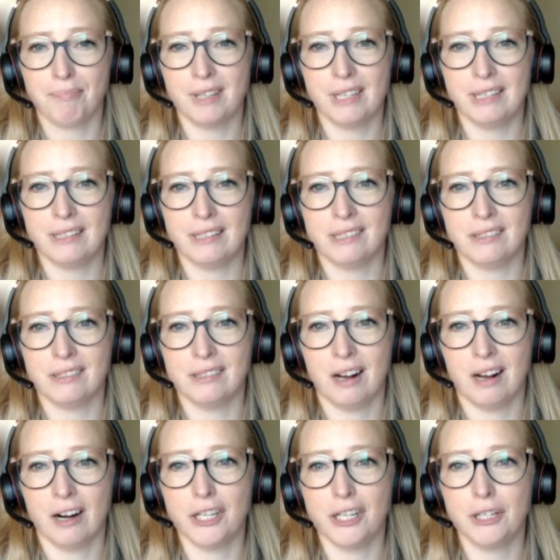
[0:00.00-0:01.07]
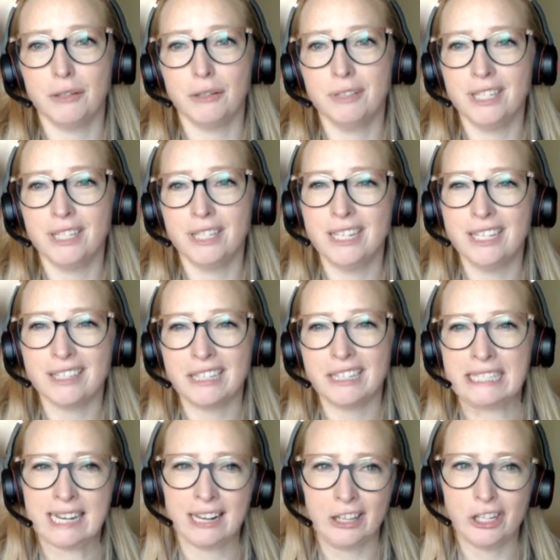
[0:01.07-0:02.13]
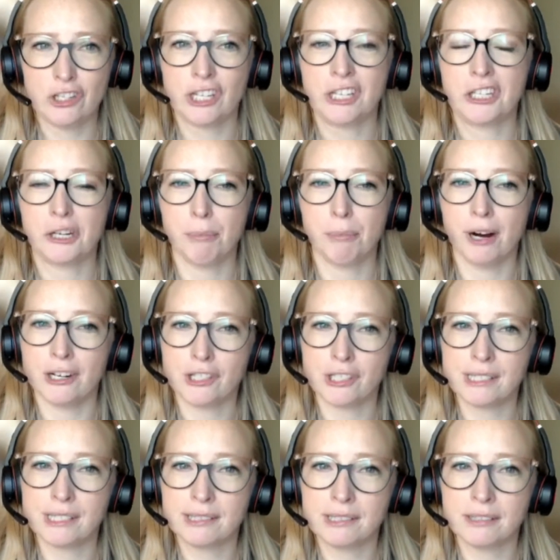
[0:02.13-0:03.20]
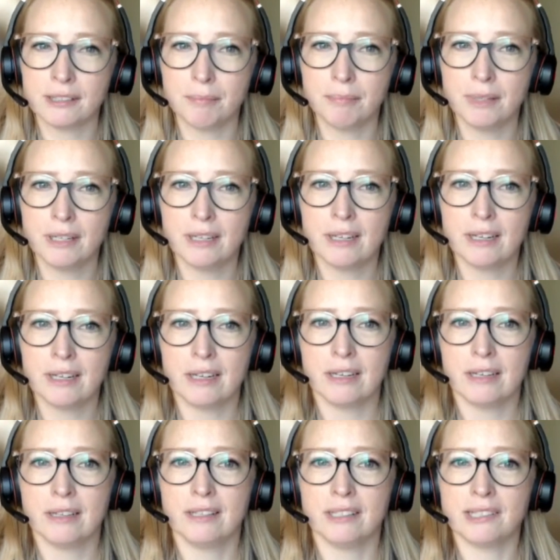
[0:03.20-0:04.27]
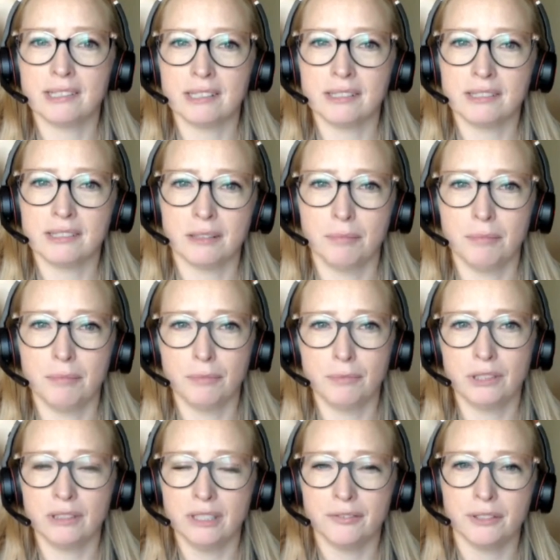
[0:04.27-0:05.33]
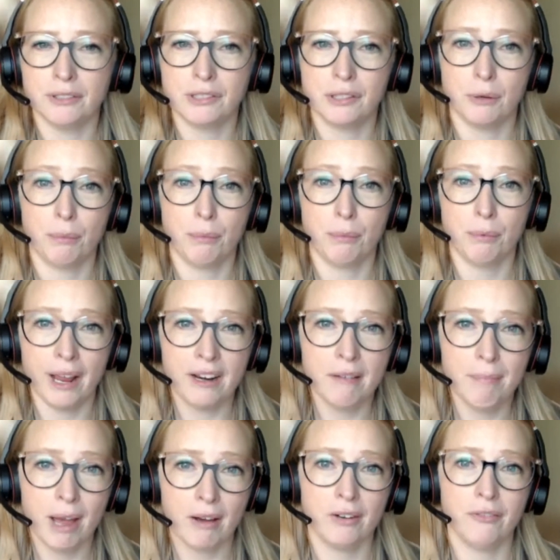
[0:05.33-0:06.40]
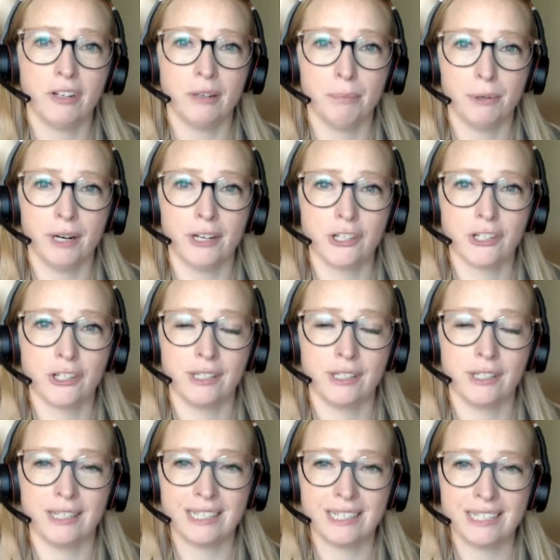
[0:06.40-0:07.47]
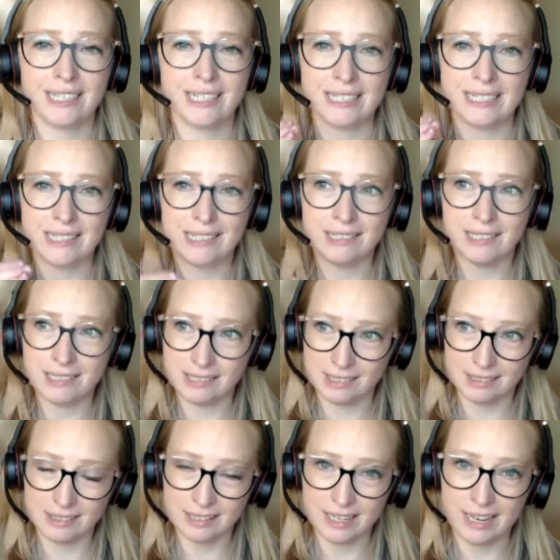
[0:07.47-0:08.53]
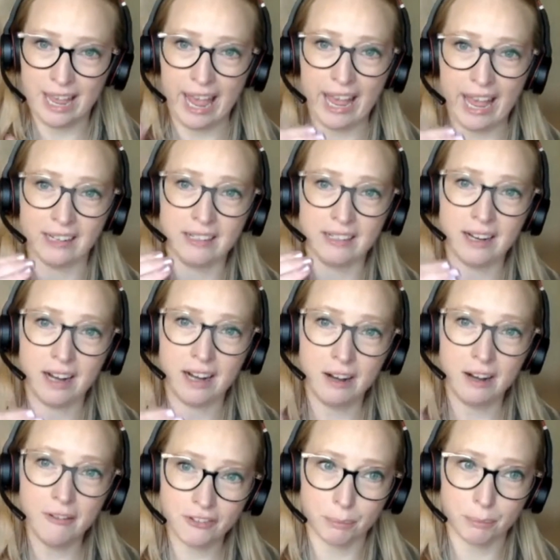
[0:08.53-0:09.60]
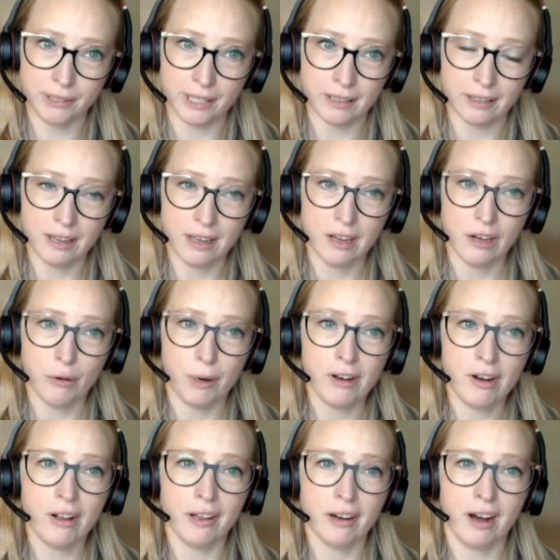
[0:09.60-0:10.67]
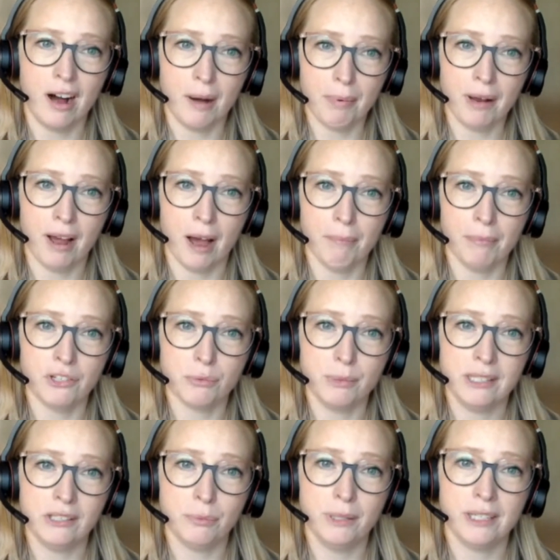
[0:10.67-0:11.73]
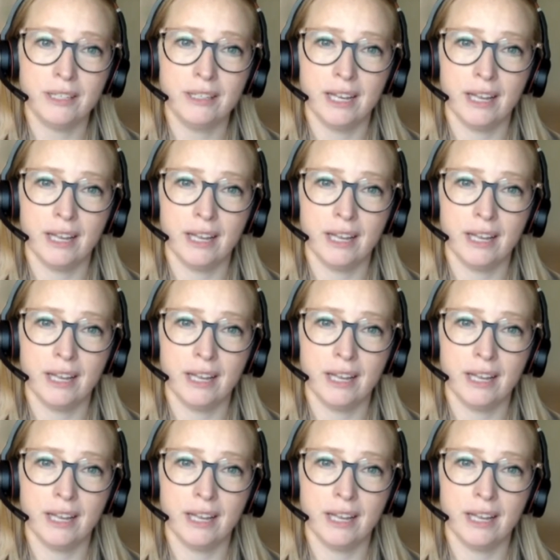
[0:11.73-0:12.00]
is our unique intelligent compression system. This system delivers the right amount of compression consistently and comfortably. We call it OpComp, which means we can